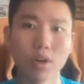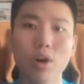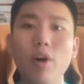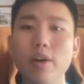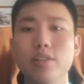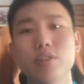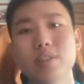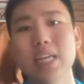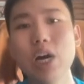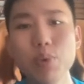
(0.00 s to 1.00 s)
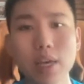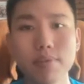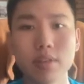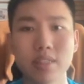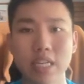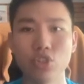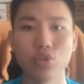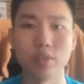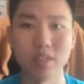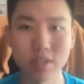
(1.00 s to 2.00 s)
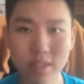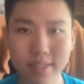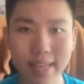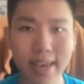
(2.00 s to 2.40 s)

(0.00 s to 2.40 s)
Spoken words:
Alright, so now we have the central gears